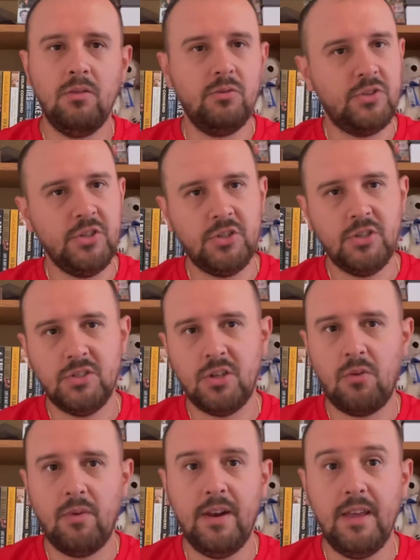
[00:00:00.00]
Lucic is
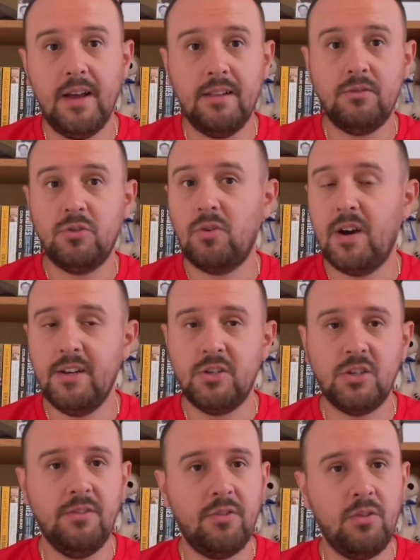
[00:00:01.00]
already at
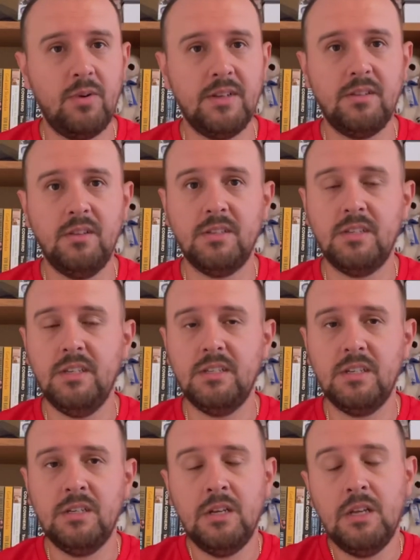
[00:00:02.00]
Čukarički for the rest of the
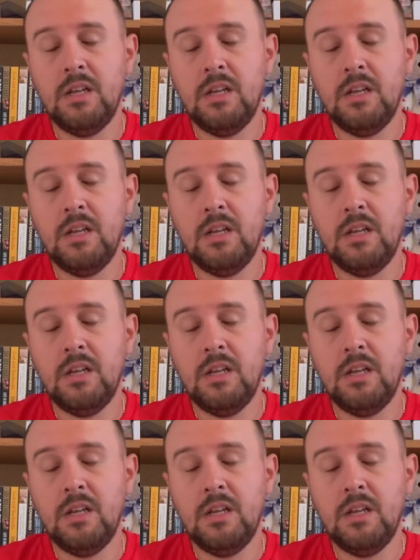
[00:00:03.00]
season.